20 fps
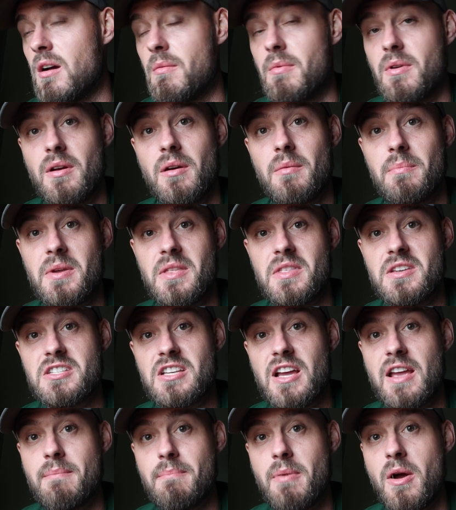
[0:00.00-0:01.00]
I mean, I'd be in the
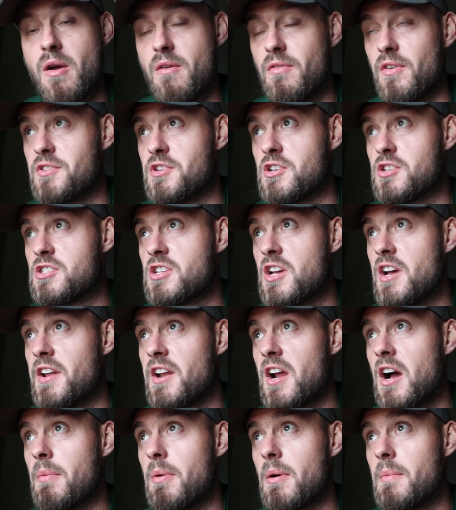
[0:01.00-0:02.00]
same boat if I just
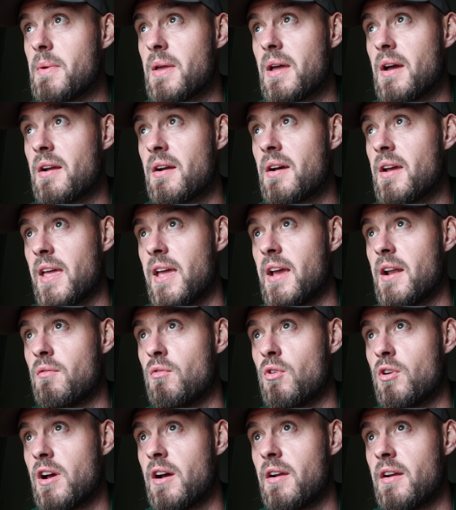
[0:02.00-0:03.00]
turned up. I'd be going, I ain't getting
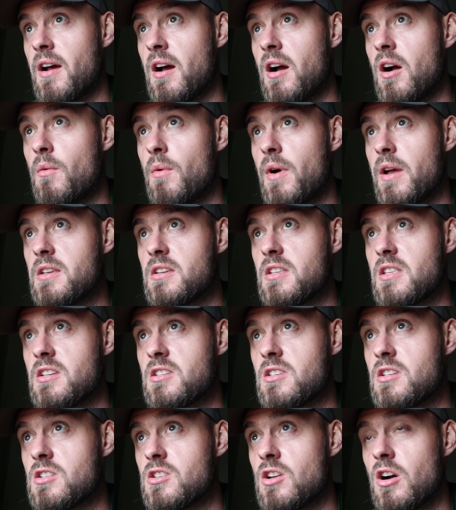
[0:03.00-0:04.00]
a rod out now, I'll wait till
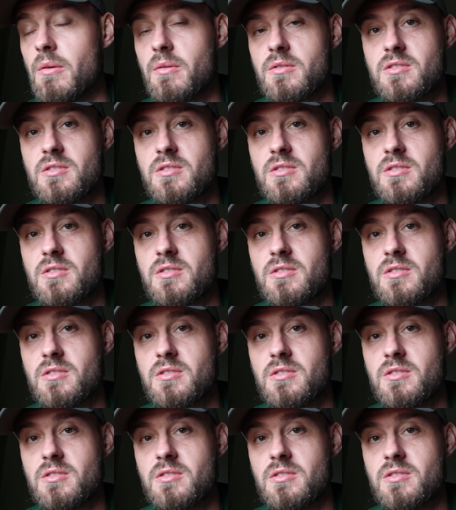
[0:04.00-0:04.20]
this to stop.